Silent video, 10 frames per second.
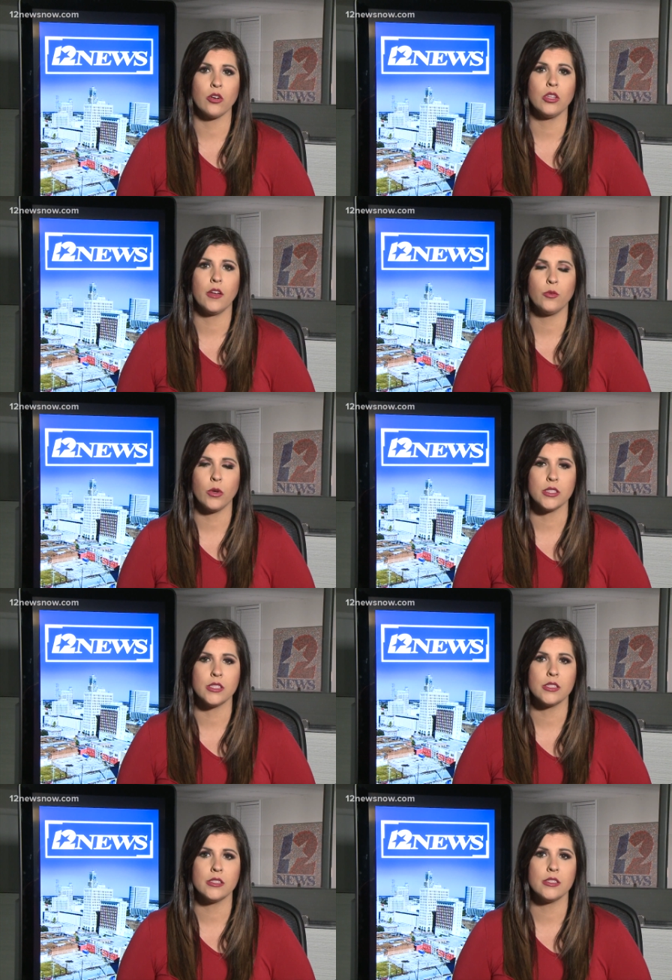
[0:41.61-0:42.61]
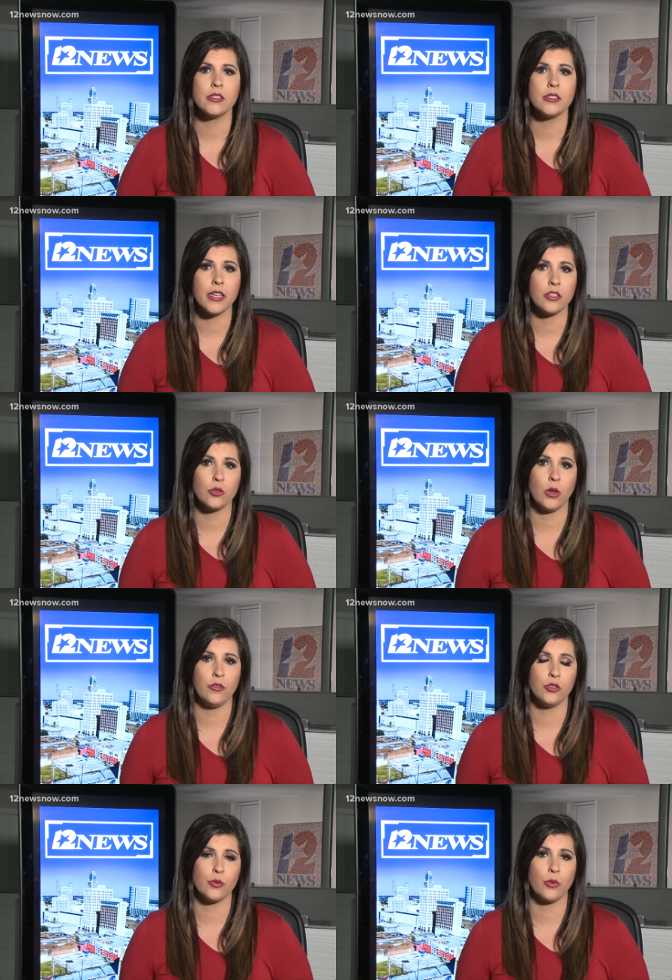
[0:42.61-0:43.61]
loved ones tell 12
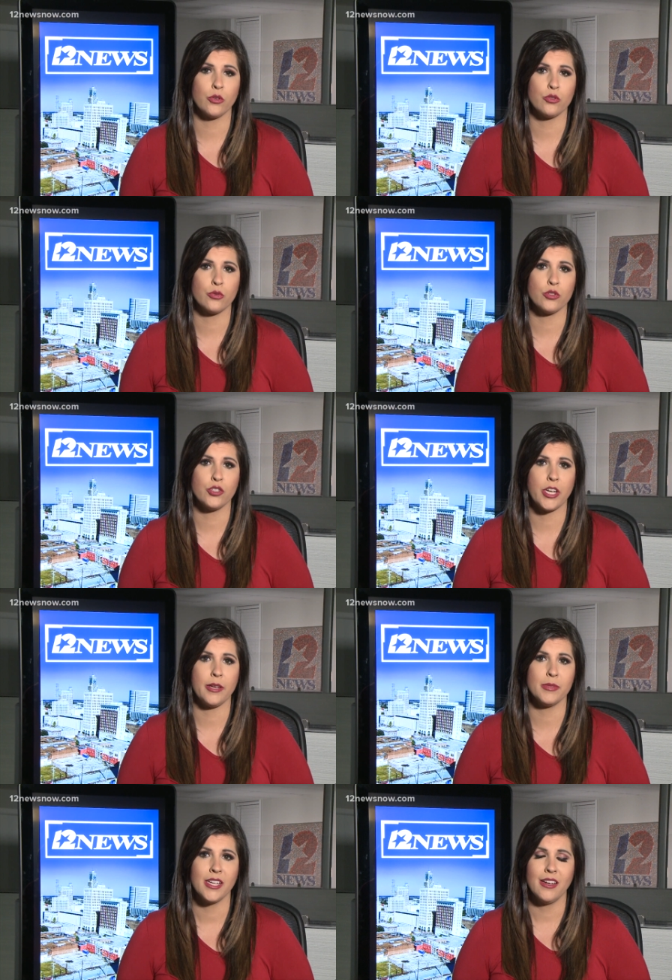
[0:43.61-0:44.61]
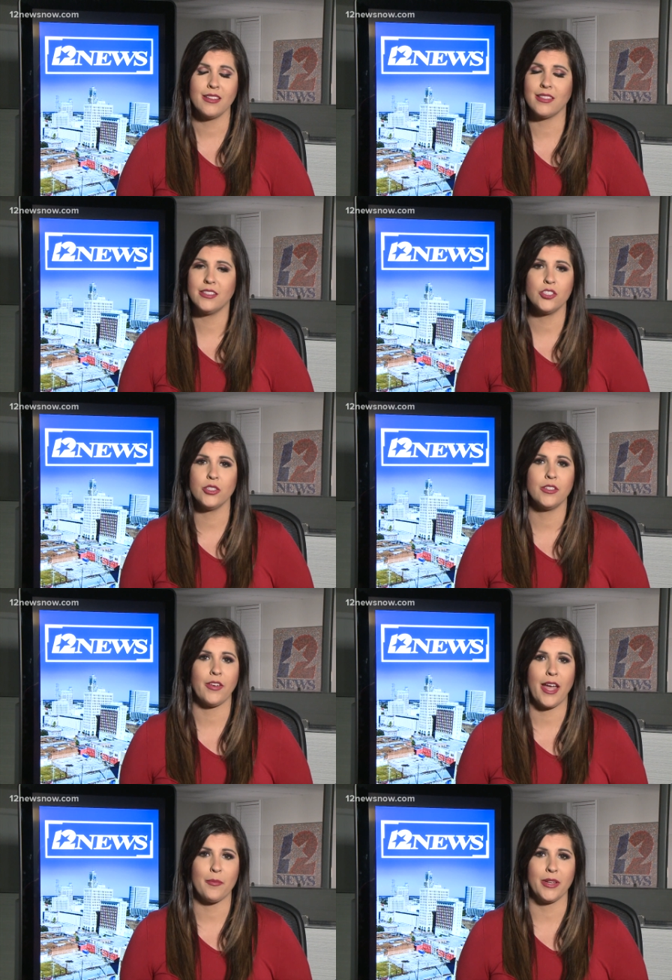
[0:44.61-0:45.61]
News reporter Jordan James that this shouldn't have
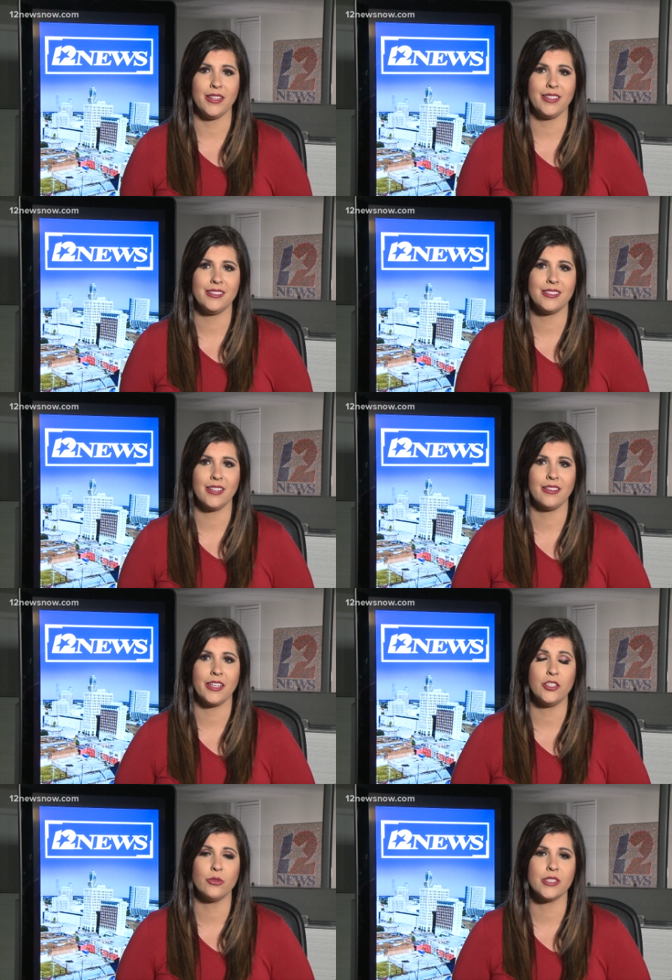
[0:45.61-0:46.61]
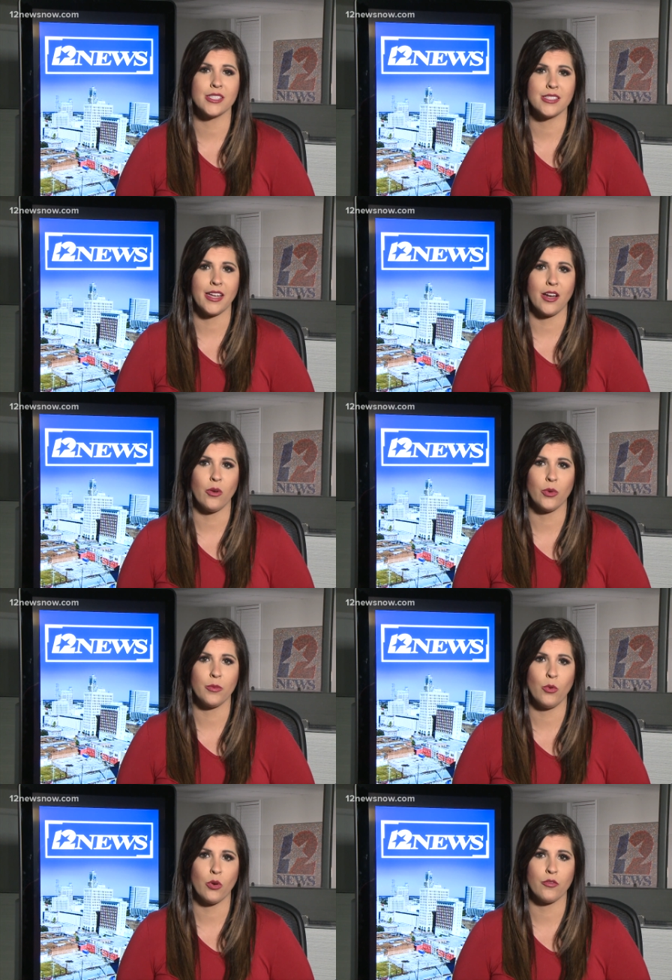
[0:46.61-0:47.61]
happened. He's telling, he joins us now with
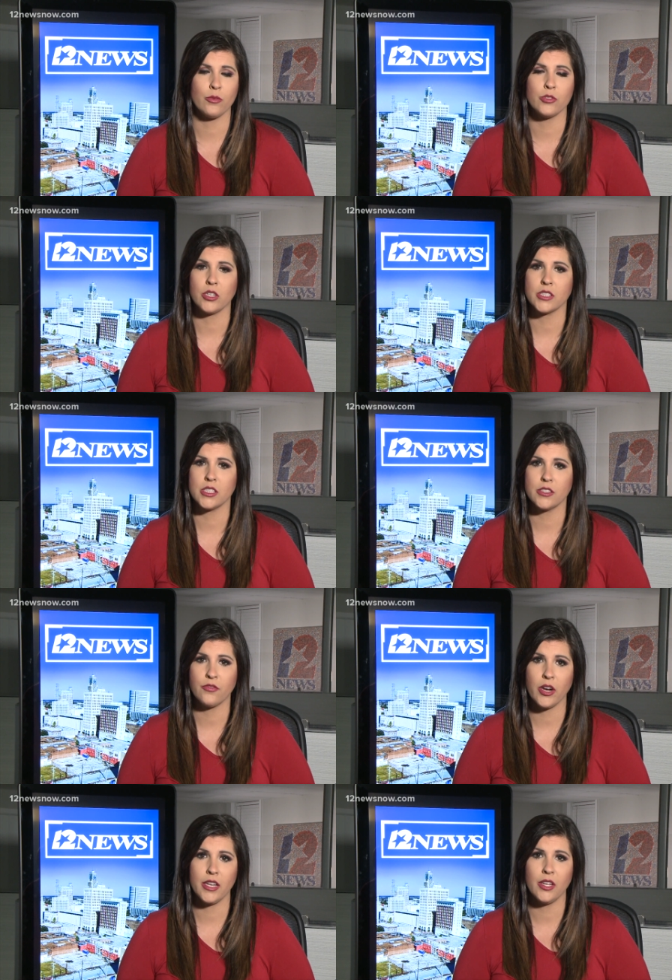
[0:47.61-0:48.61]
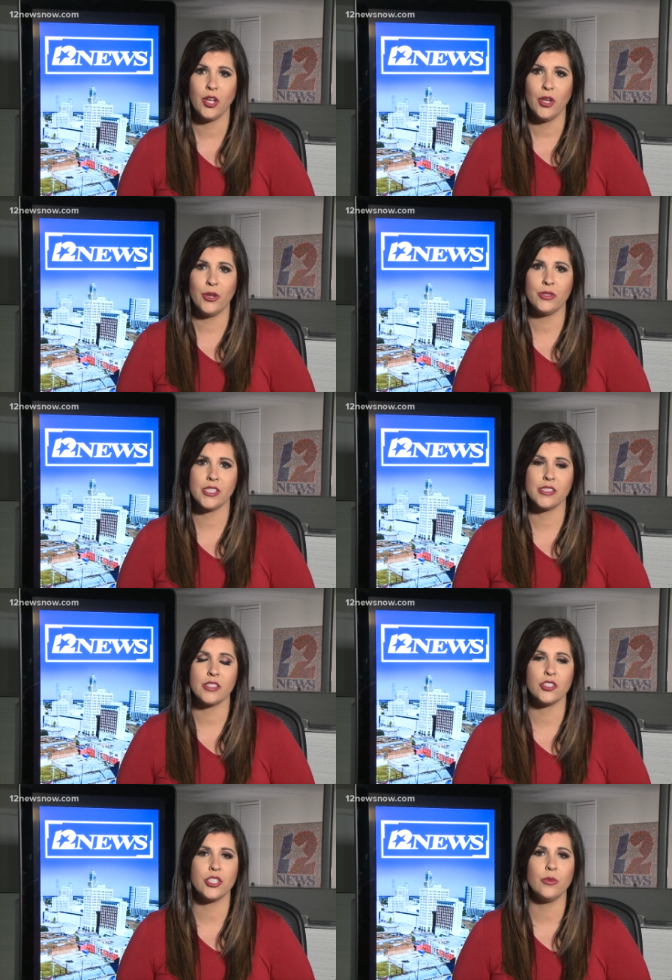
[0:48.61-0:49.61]
more from Johnson's friend, who says
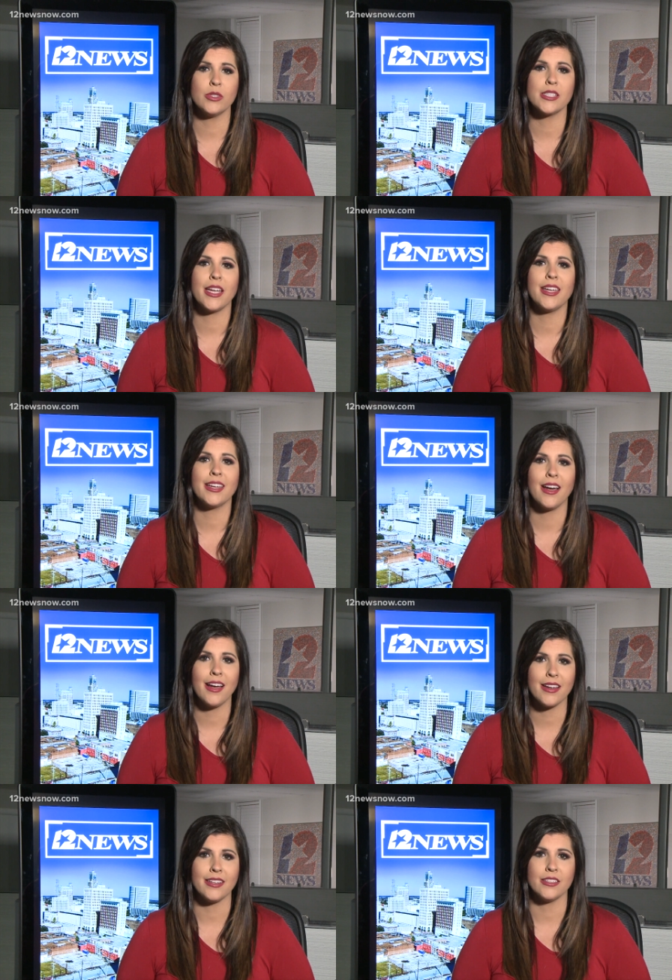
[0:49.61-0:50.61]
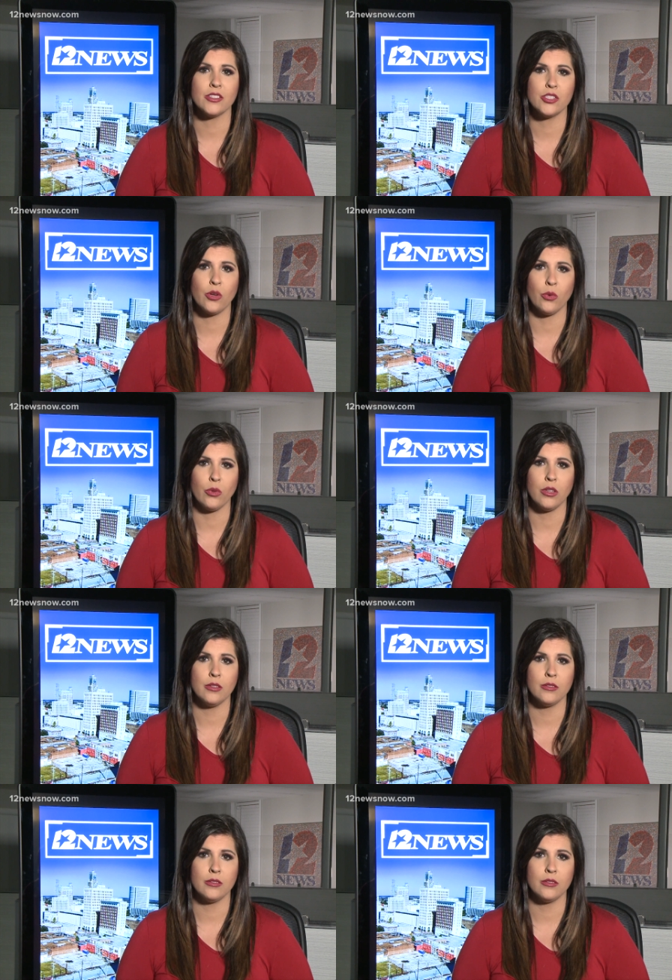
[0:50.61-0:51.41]
she was a kind soul.